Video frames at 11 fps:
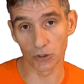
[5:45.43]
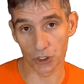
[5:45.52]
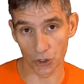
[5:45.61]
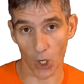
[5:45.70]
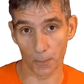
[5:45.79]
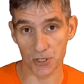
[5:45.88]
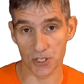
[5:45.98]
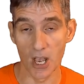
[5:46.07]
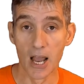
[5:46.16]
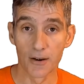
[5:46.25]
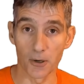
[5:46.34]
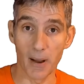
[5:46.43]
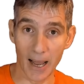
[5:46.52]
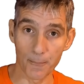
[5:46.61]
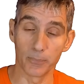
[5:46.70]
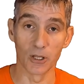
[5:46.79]
drops from
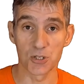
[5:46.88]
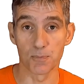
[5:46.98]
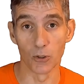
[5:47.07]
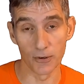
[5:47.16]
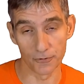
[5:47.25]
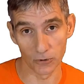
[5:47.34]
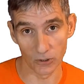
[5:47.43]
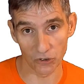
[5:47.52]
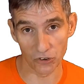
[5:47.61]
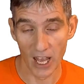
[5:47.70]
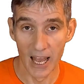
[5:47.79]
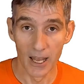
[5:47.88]
Ant Plus peripherals,